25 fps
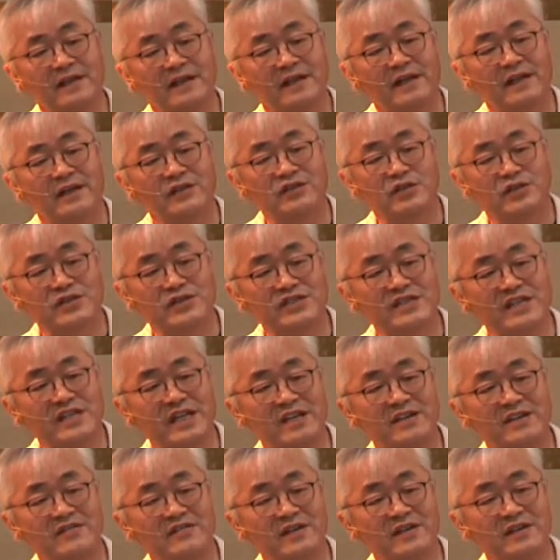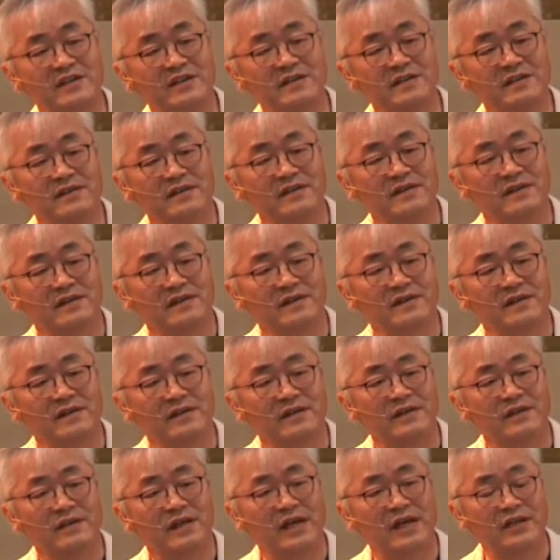and your saving
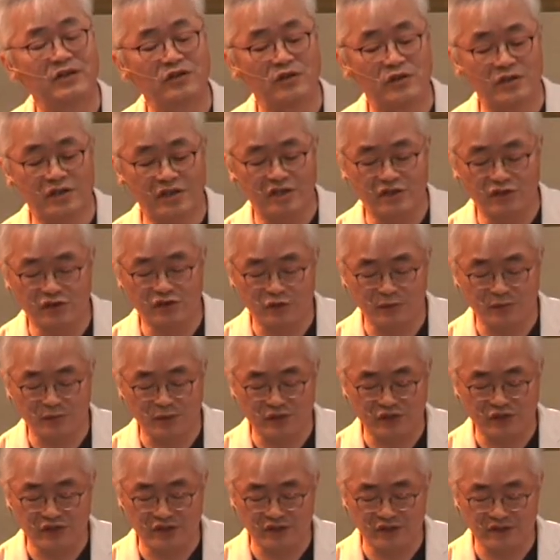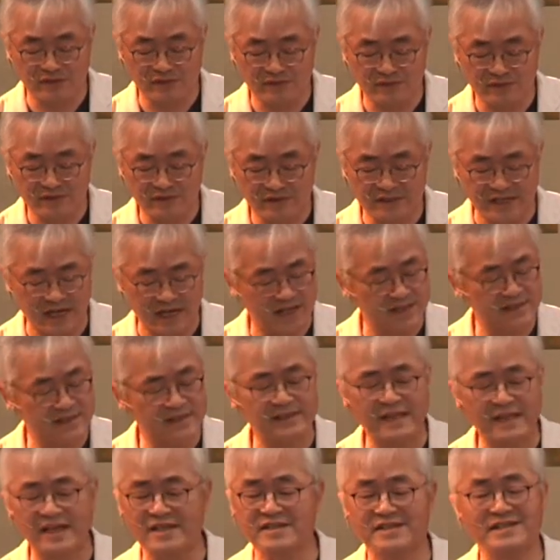and your contribution. Yes,
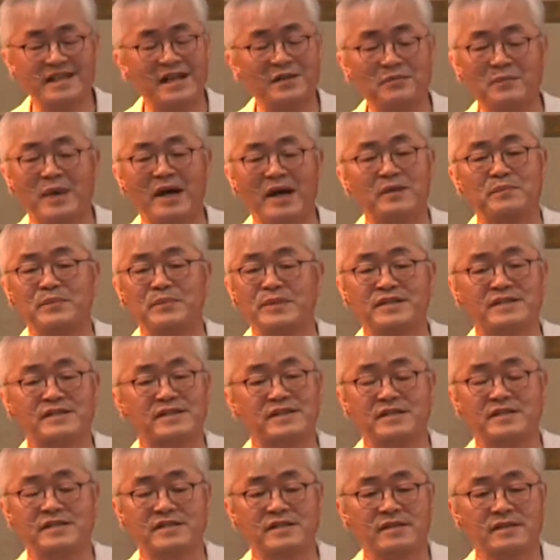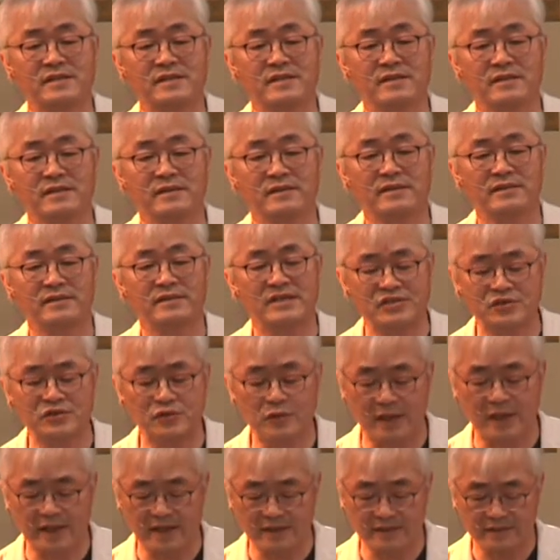that's not my business. That's
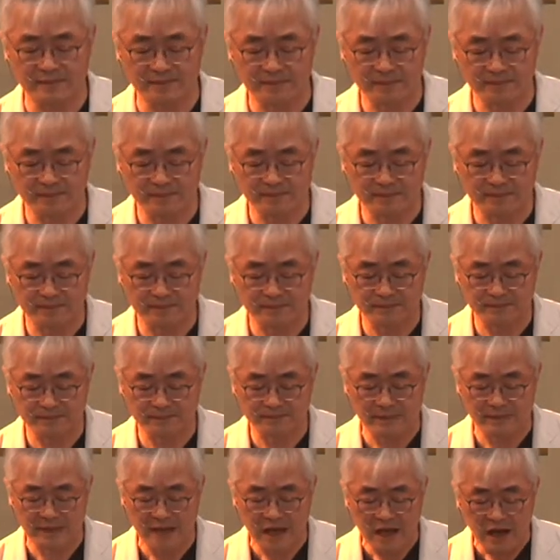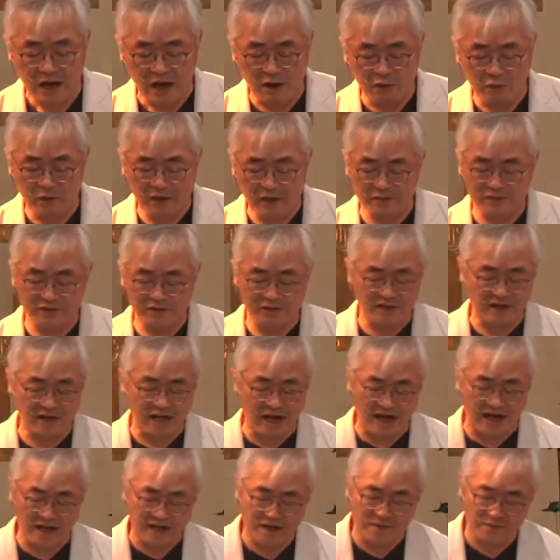right. However,
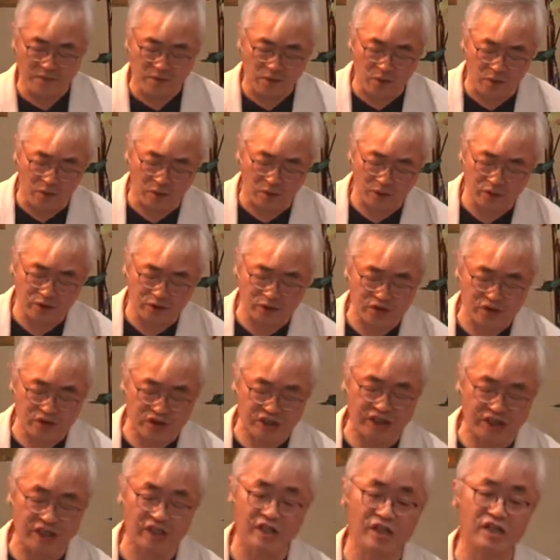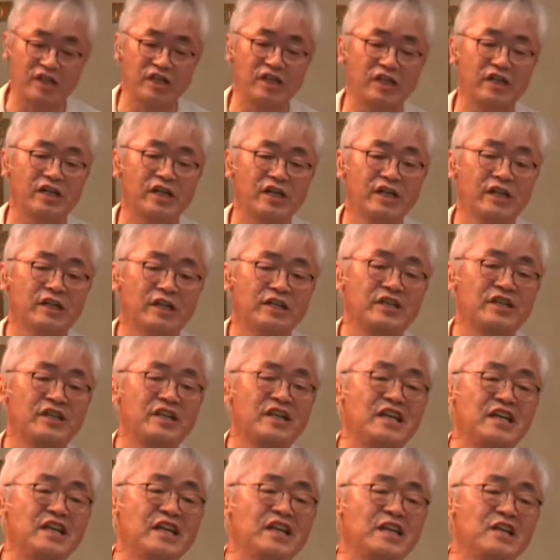I am called to share
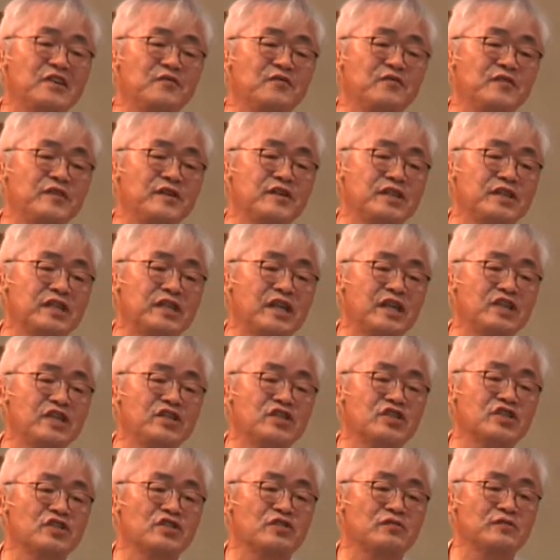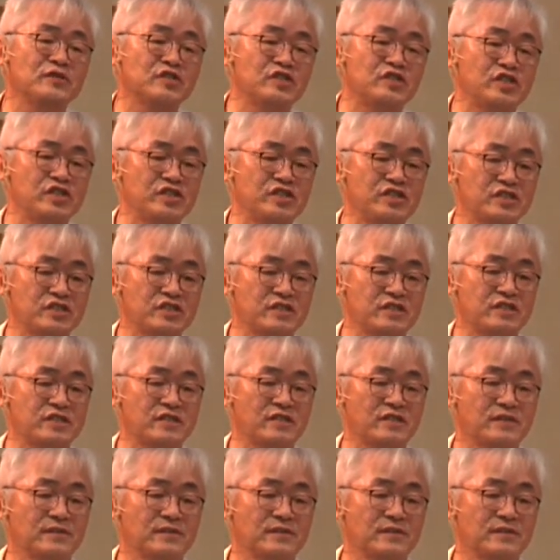the invitation of Jesus.